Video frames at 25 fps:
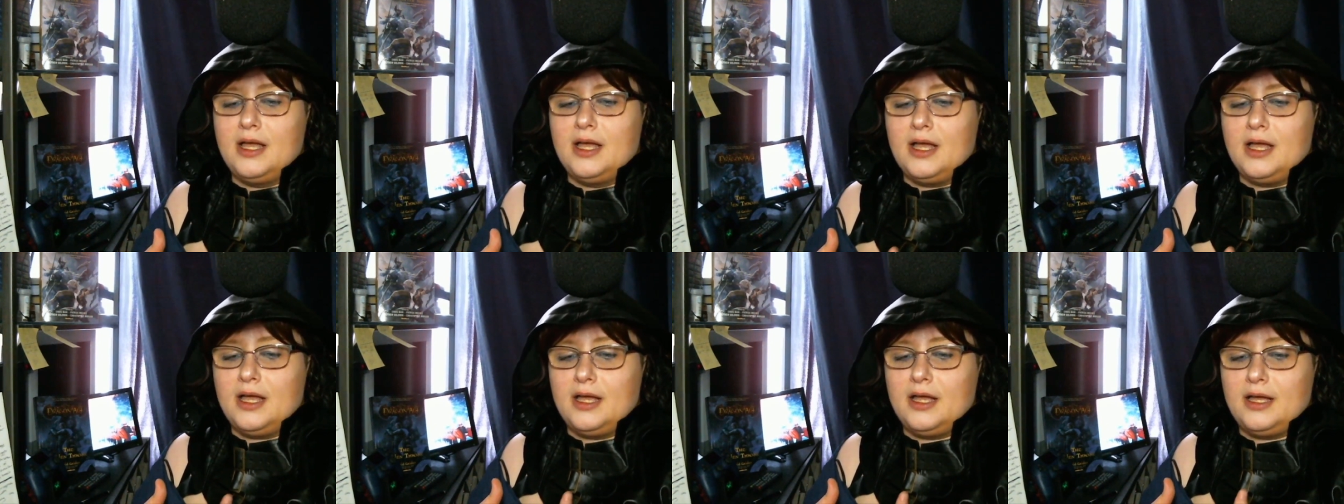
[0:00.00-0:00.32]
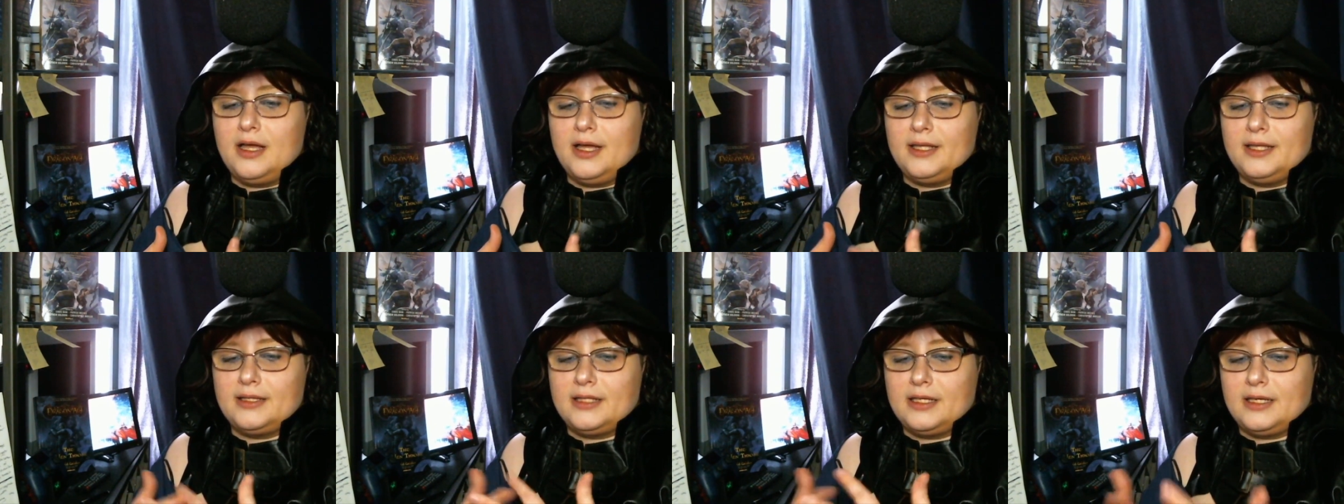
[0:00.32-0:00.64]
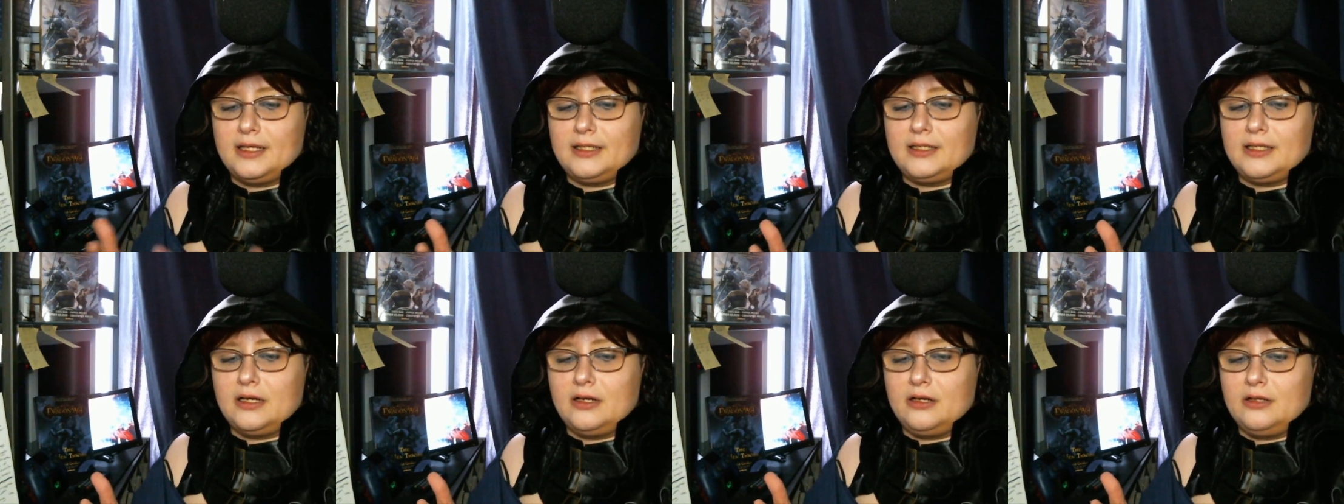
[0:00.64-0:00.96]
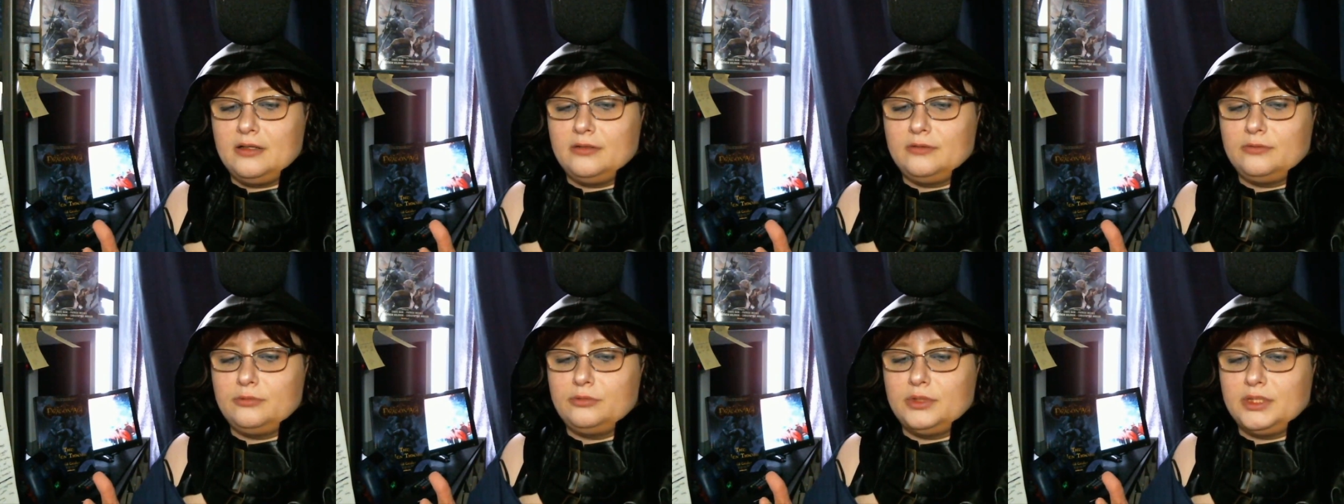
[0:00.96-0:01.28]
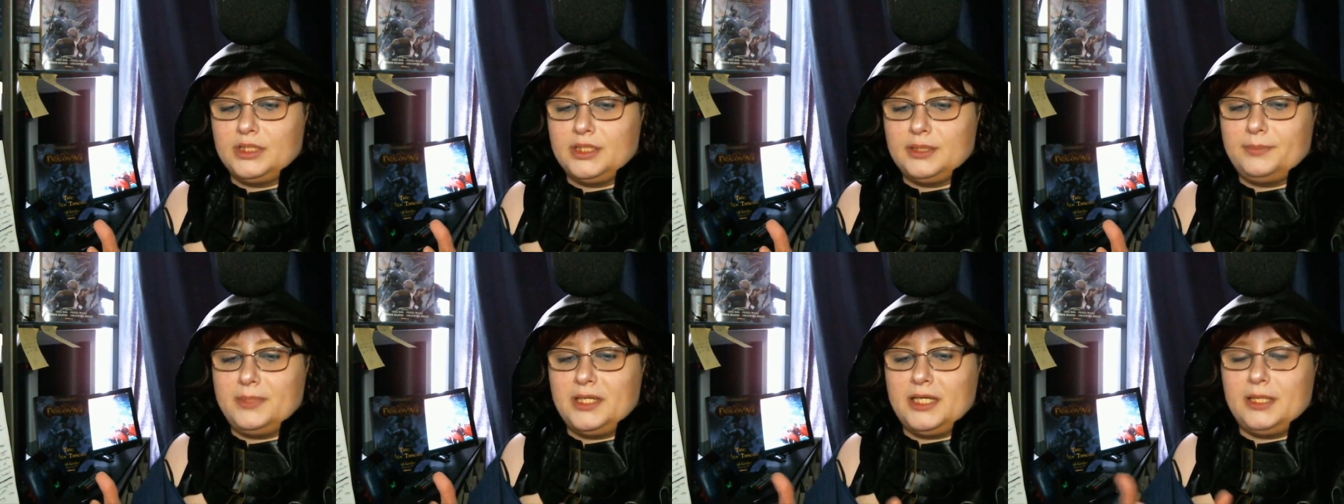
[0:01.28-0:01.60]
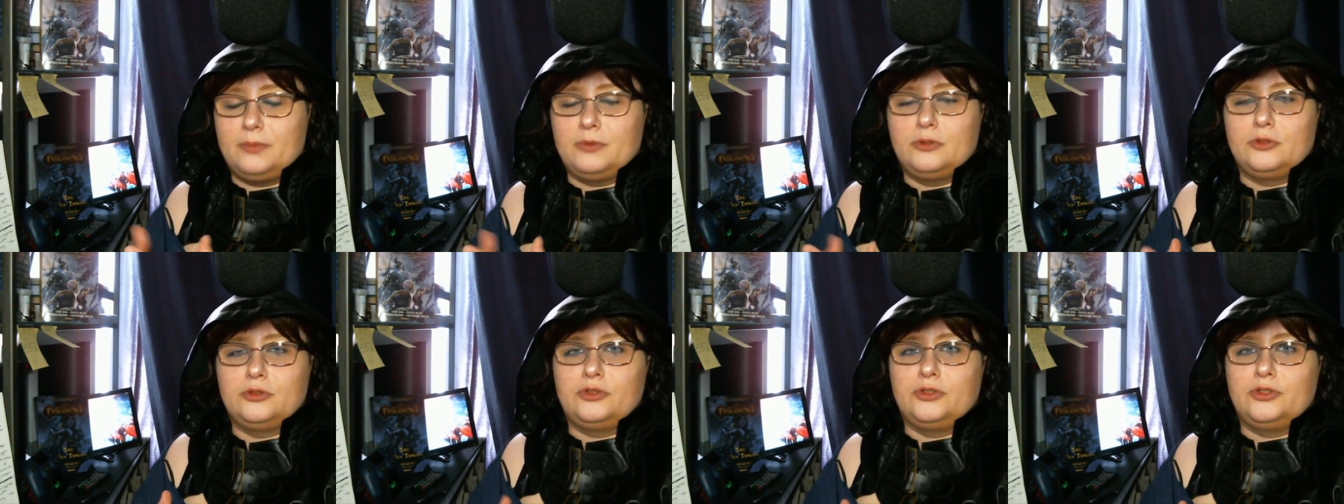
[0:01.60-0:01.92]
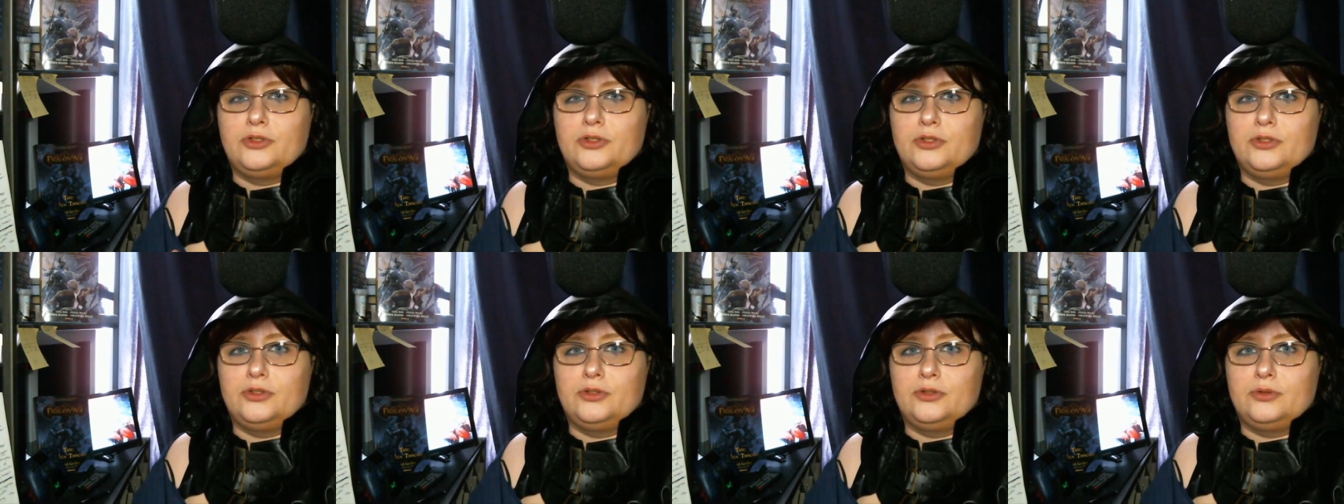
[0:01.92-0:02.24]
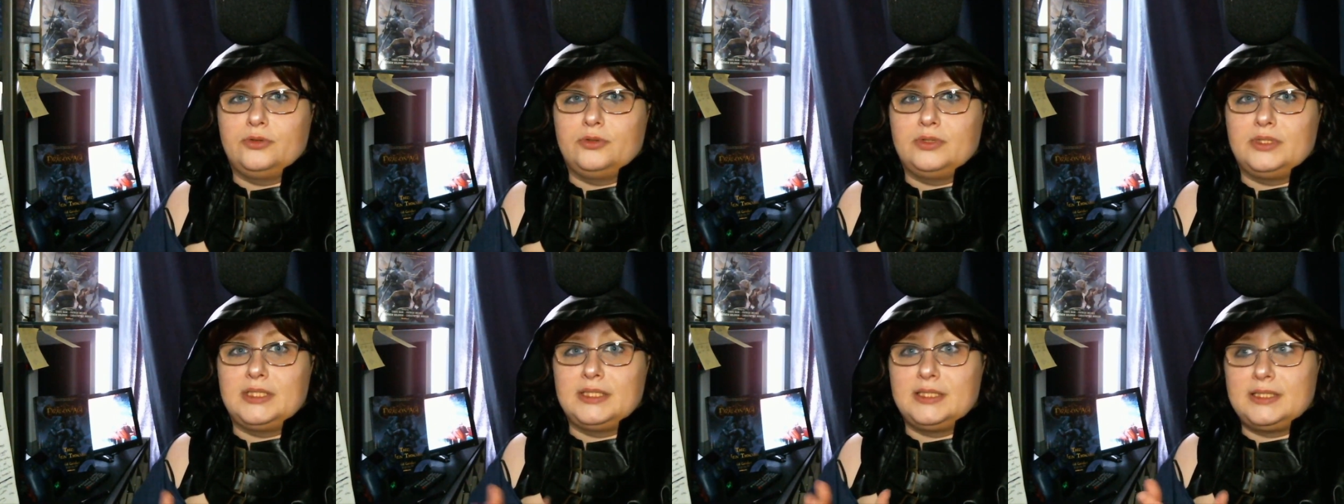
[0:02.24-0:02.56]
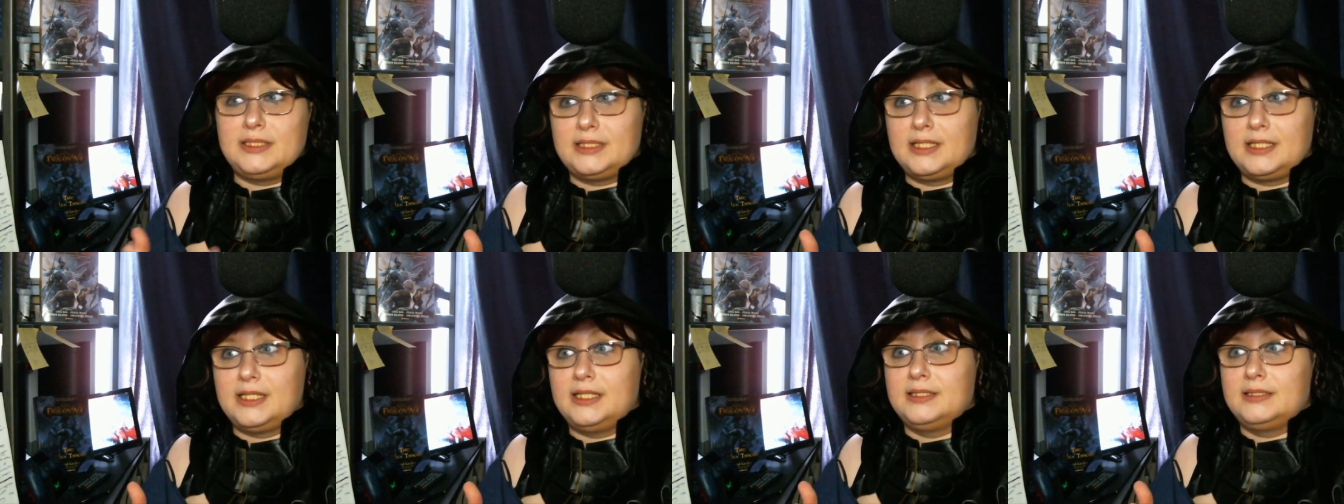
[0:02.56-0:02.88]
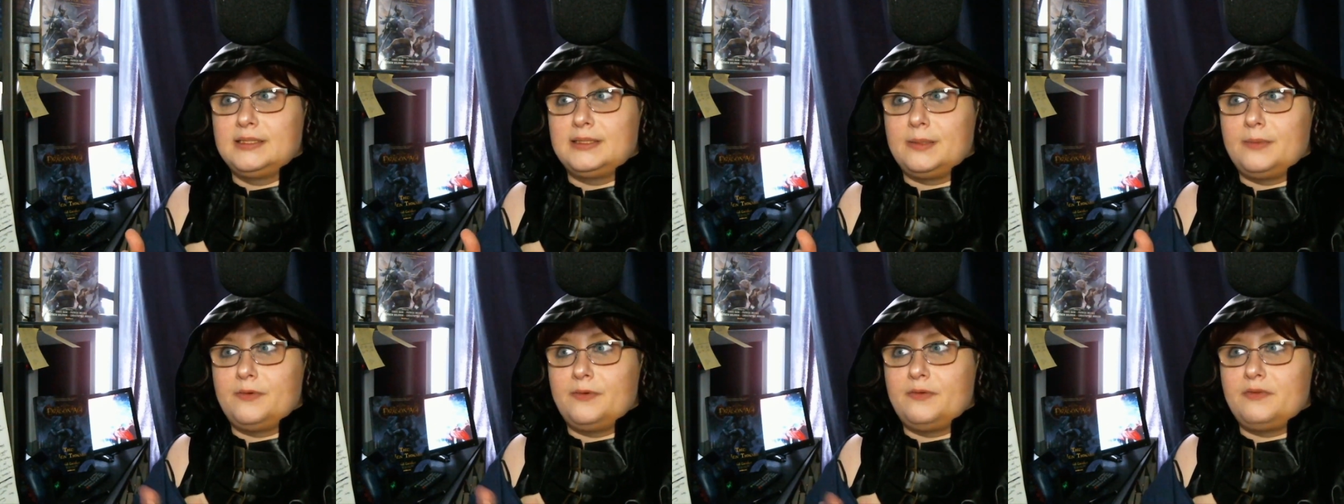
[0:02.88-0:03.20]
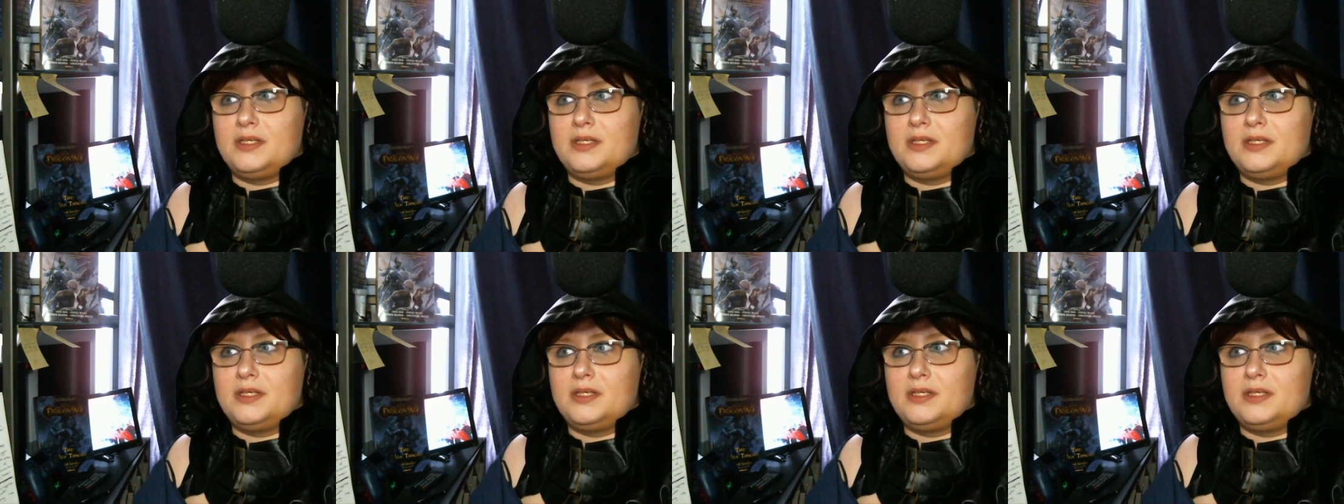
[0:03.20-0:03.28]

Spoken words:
and that I'll really be able to discuss some of